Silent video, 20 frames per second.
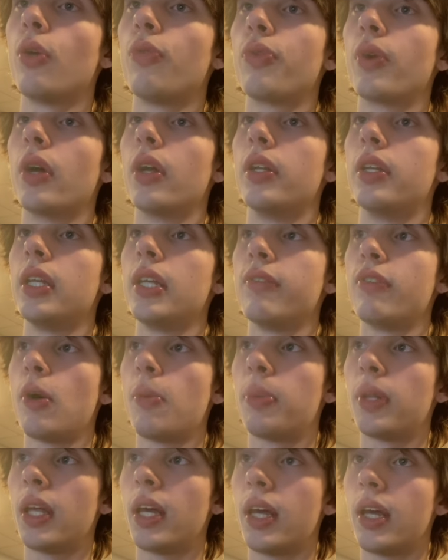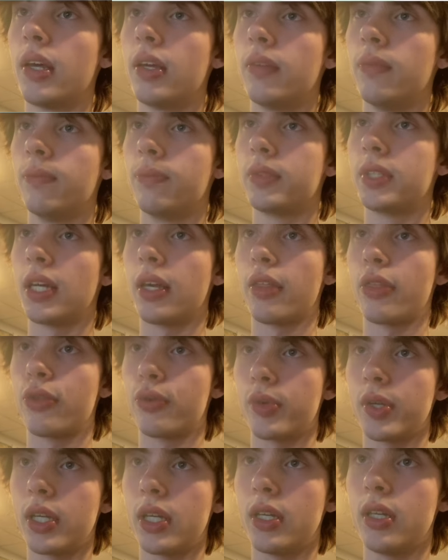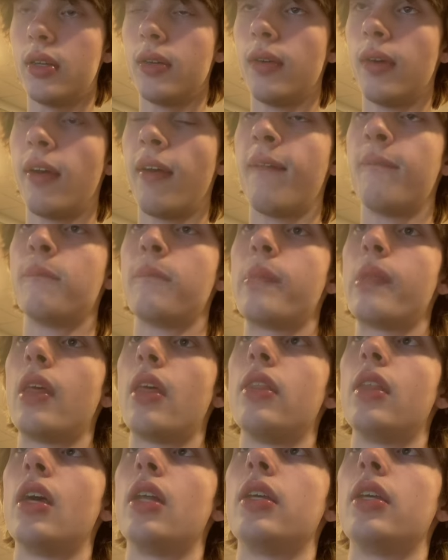for a Devo play, take 3, and then